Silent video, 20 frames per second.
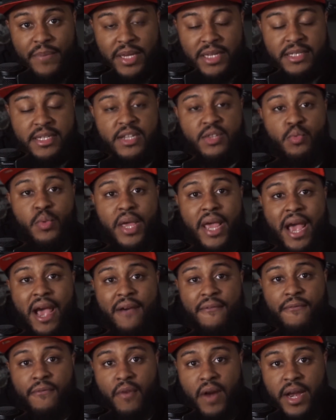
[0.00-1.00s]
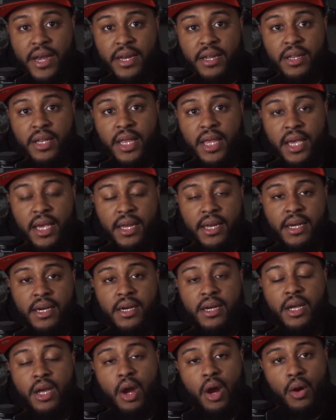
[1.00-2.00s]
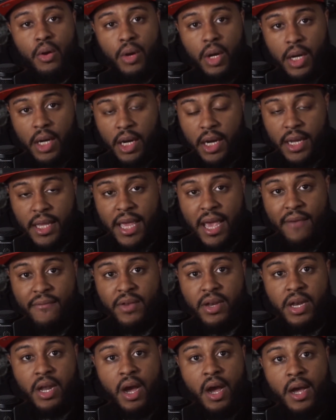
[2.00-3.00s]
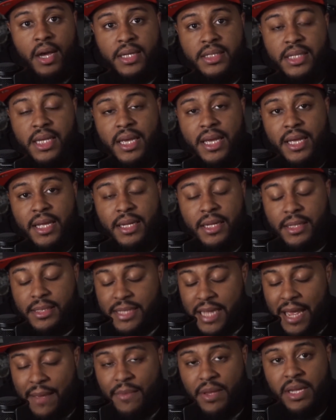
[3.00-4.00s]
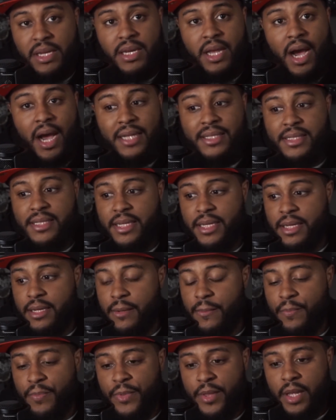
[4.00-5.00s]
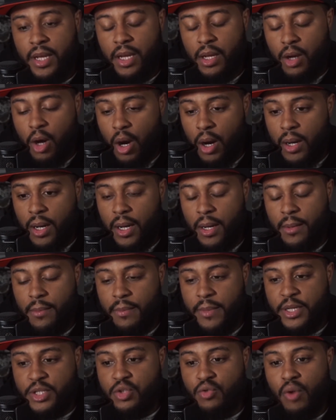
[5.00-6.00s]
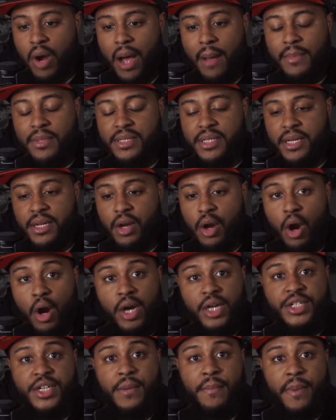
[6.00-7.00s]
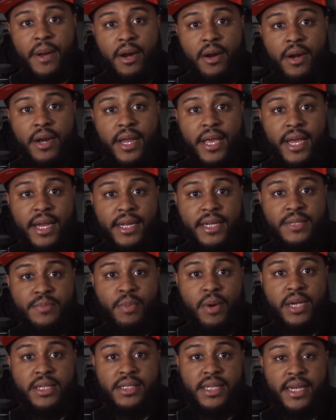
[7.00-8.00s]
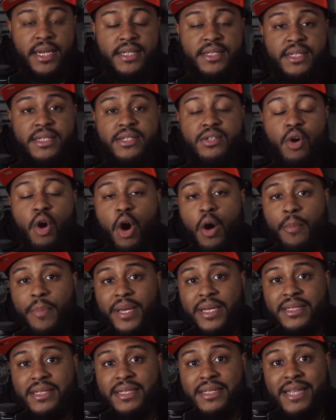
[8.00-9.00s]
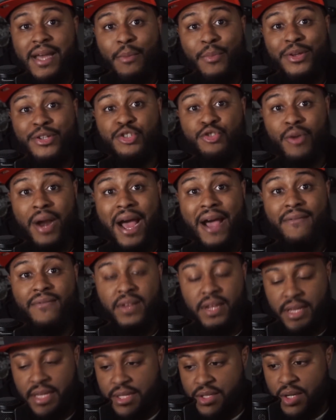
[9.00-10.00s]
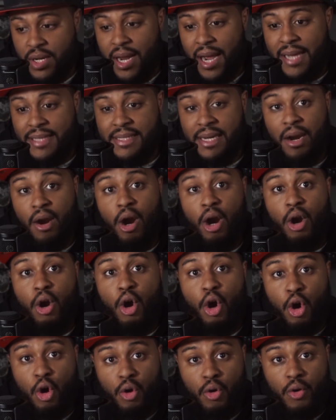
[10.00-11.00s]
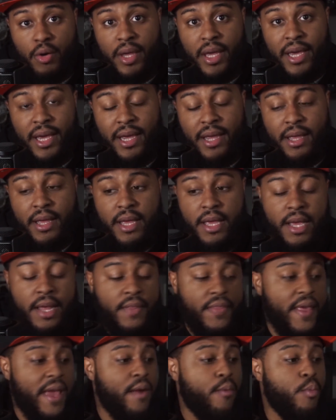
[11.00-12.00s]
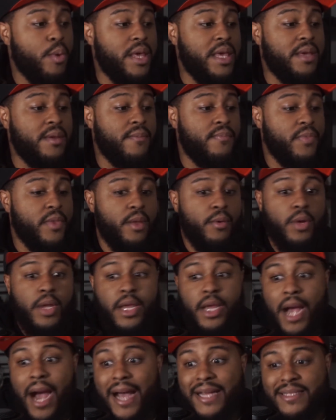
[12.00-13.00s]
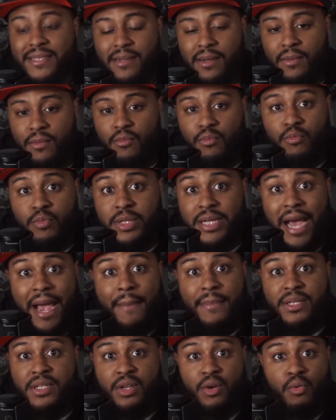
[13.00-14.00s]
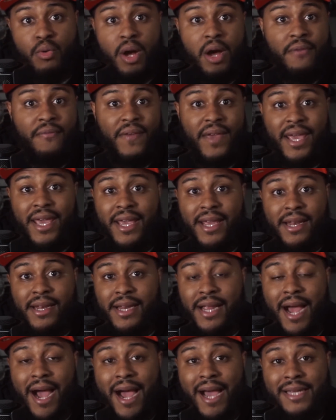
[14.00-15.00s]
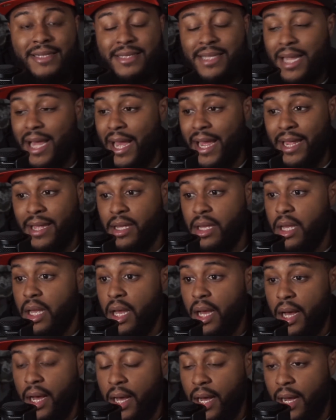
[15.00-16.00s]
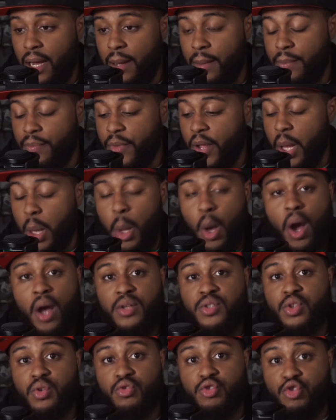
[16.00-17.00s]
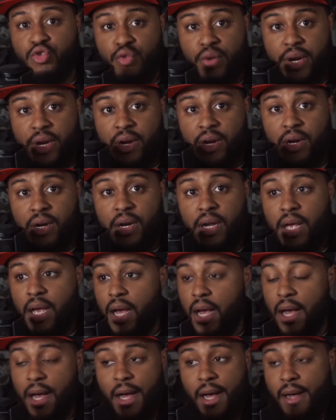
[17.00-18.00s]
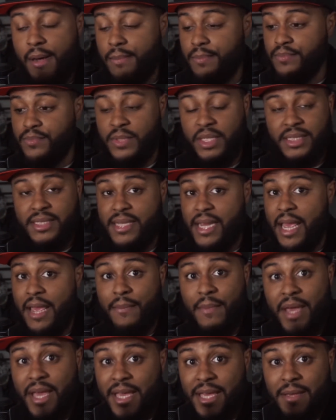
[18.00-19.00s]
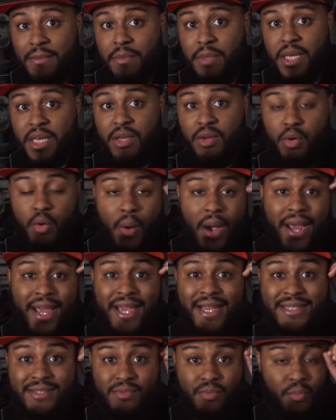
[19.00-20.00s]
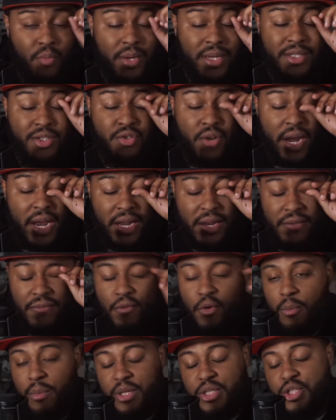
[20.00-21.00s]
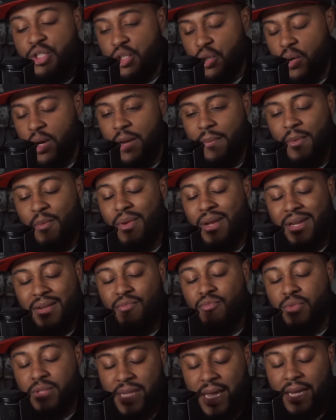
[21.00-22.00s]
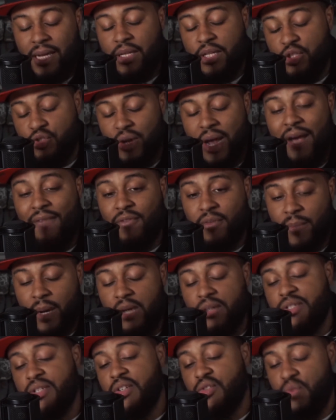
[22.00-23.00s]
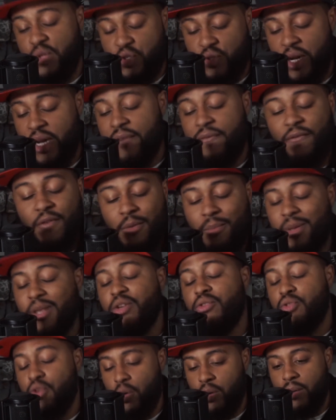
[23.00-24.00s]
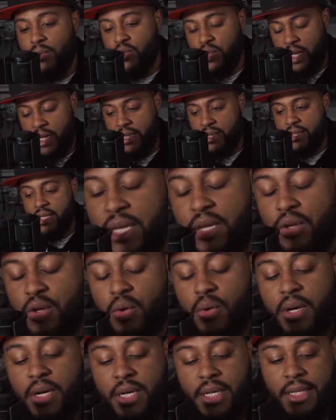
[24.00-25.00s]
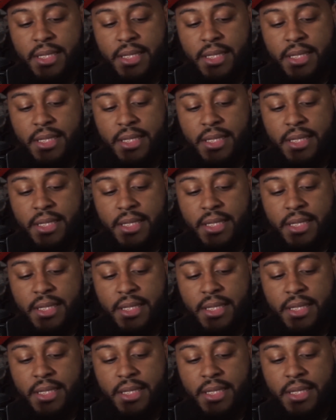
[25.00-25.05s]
pieces, we have Frank Ntilikina, uh, Kevin Knox, Damyean Dotson, uh, Mitchell Robinson, RJ Barrett, Ignas Brazdeikis These are all pieces that we drafted. These are guys that are our own, okay? Then we got some diamonds in the rough in guys like um, Alonzo Trier, um, the same Iggy B, who I guess we traded for, but you know what I mean? We didn't technically draft him ourselves. We traded for him, but you know what I'm trying to say. You know what it